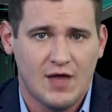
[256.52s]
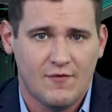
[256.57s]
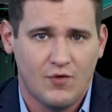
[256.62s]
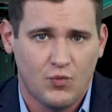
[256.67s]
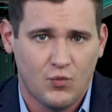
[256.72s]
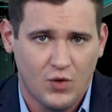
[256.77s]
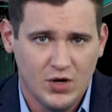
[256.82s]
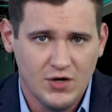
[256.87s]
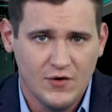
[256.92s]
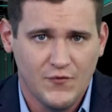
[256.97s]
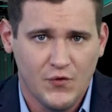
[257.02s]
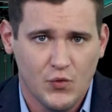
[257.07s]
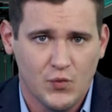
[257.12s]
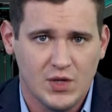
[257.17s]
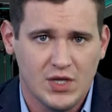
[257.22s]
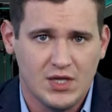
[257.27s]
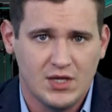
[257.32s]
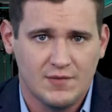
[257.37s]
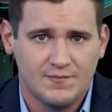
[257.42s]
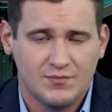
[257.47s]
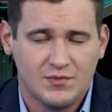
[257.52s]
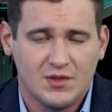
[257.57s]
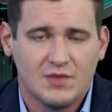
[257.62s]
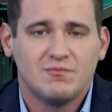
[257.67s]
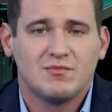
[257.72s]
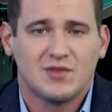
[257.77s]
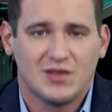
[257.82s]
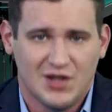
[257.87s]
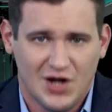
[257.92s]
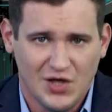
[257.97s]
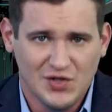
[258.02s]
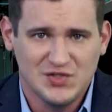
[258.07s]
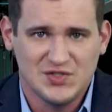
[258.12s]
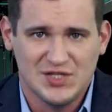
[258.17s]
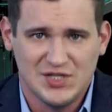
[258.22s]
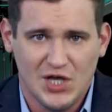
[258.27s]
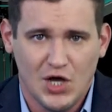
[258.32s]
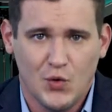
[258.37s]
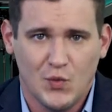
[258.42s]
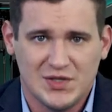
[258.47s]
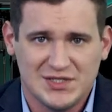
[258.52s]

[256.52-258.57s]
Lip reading: have a wonderful week, and I'll see you on